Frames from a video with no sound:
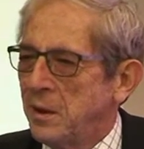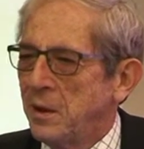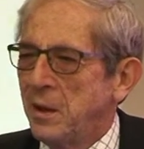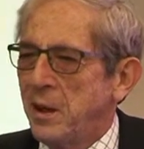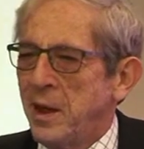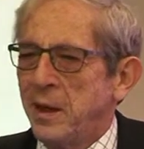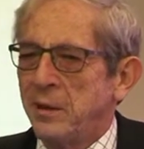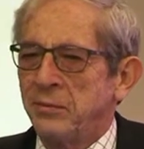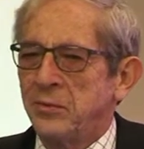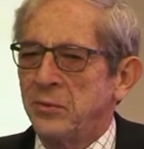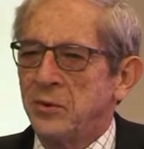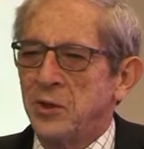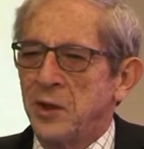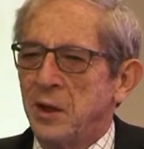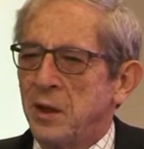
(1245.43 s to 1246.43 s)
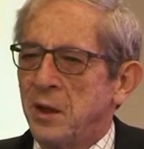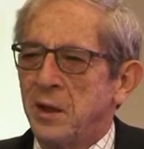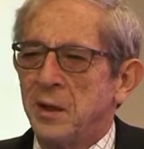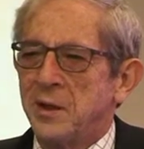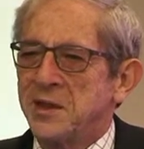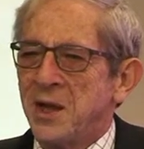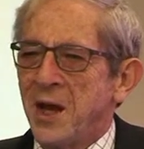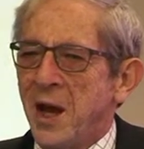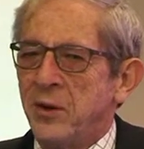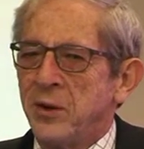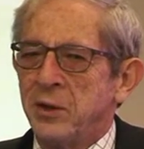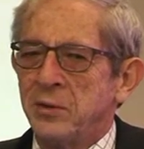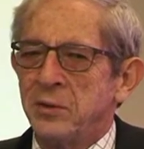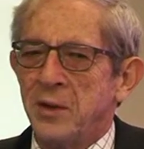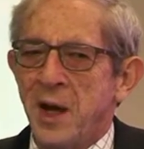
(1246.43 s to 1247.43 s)
And so how do
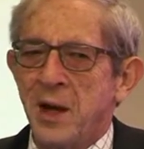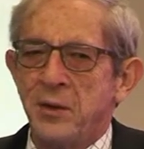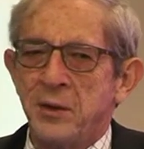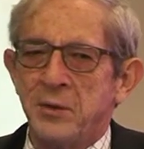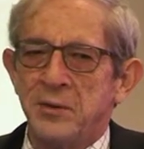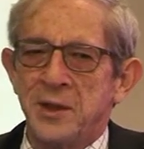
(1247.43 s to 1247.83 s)
you